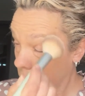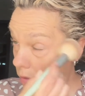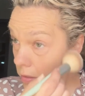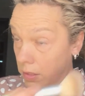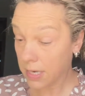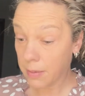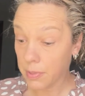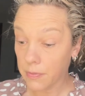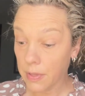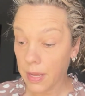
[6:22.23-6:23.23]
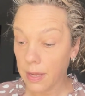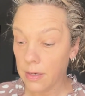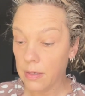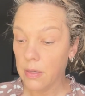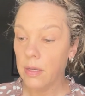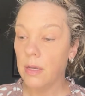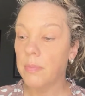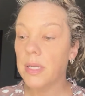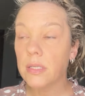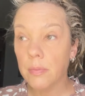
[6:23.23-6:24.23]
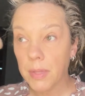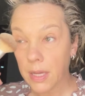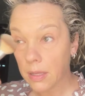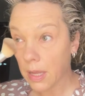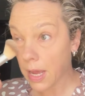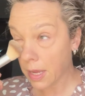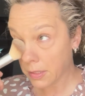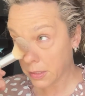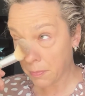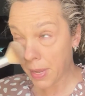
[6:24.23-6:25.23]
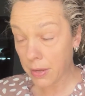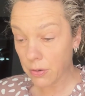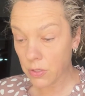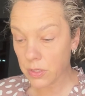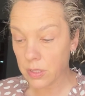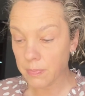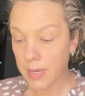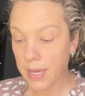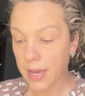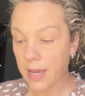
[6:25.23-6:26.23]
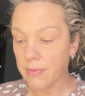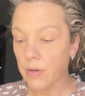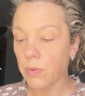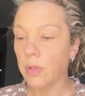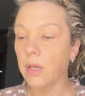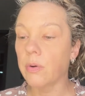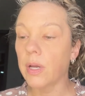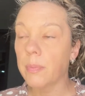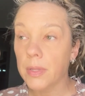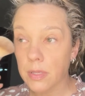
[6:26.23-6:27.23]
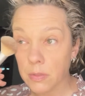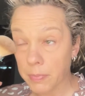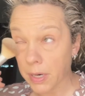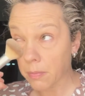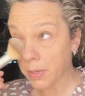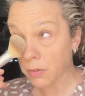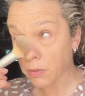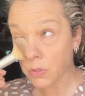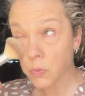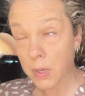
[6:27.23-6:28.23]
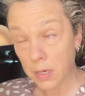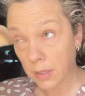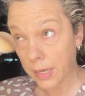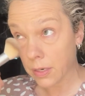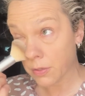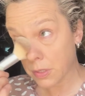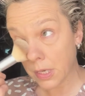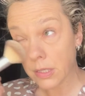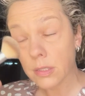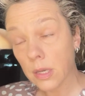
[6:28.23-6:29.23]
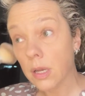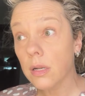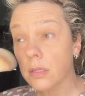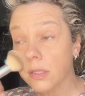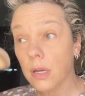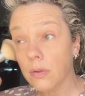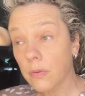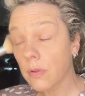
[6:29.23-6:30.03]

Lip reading: and dab over that. It might seem like a lot. Some powders, this may get heavy really quick, but this Bare Minerals one layers nicely on itself.